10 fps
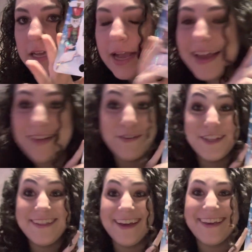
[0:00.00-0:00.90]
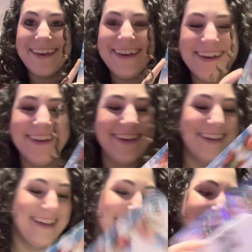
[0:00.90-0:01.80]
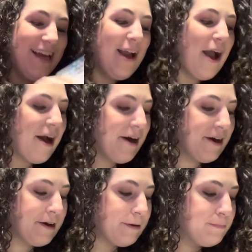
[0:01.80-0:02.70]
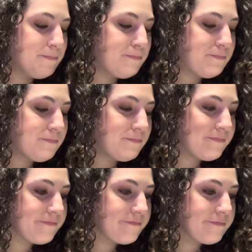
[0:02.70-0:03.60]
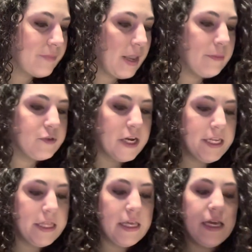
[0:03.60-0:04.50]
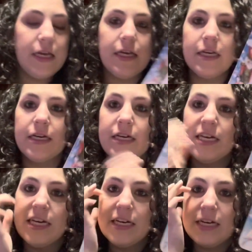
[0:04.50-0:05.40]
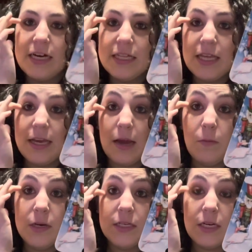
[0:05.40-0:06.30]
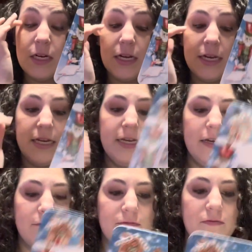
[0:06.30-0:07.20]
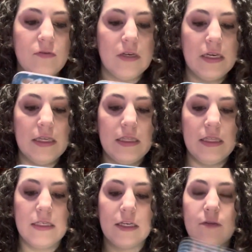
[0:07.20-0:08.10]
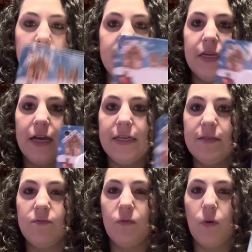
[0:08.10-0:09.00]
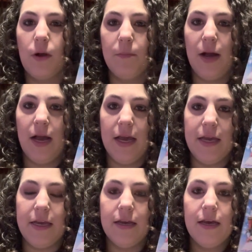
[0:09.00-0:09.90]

and I really like it. I'm trying to think, like, I wonder if this could be nice for my